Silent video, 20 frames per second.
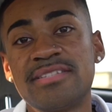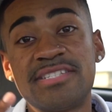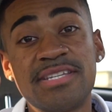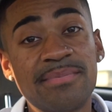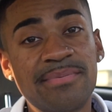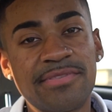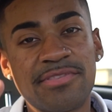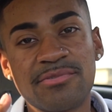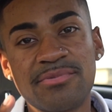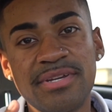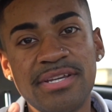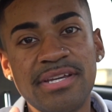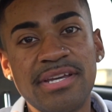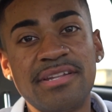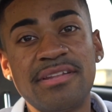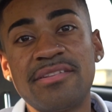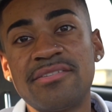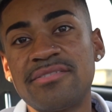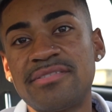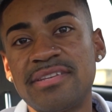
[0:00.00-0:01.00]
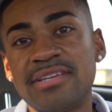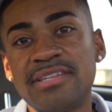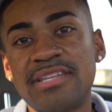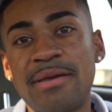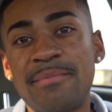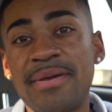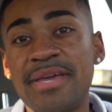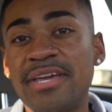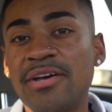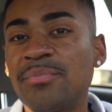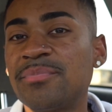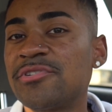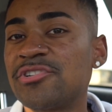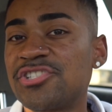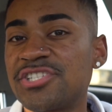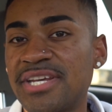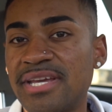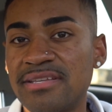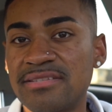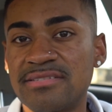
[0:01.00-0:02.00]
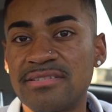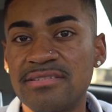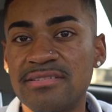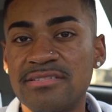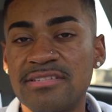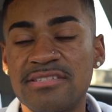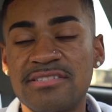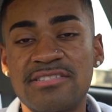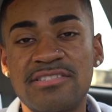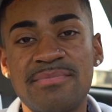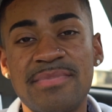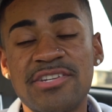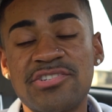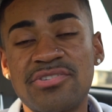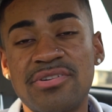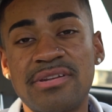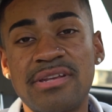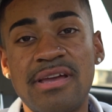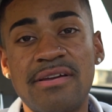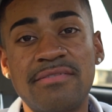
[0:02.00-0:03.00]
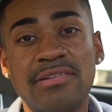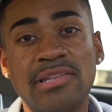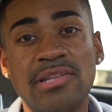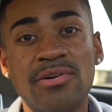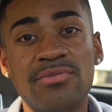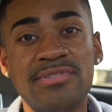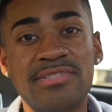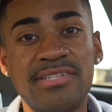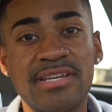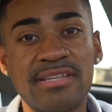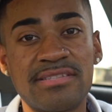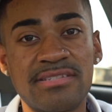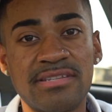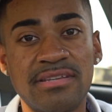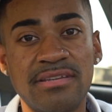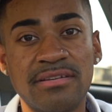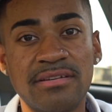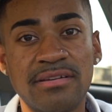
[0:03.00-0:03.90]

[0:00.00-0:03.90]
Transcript: tip three, another thing that may help your chances is to make sure you have a low debt to